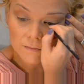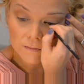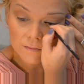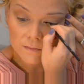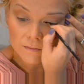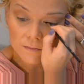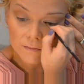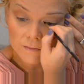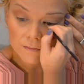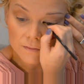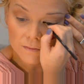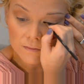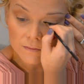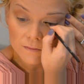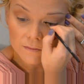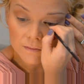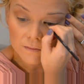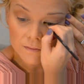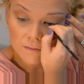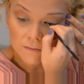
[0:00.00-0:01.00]

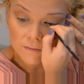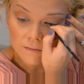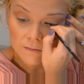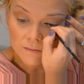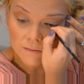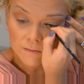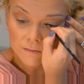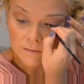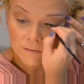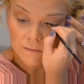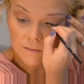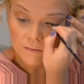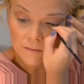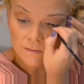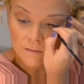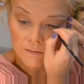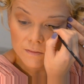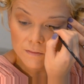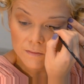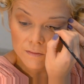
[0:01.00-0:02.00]

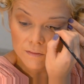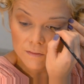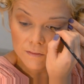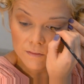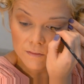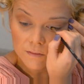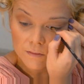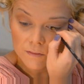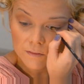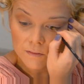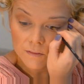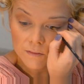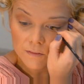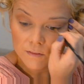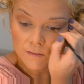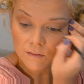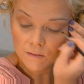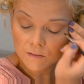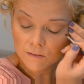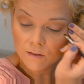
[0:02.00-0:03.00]

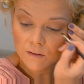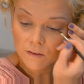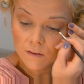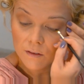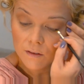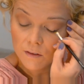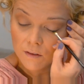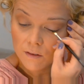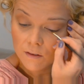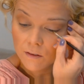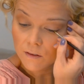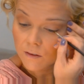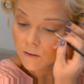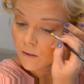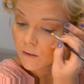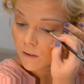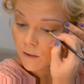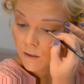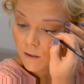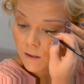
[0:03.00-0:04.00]

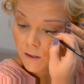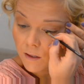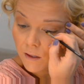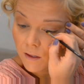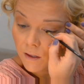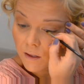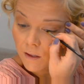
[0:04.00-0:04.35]
Nobody speaks.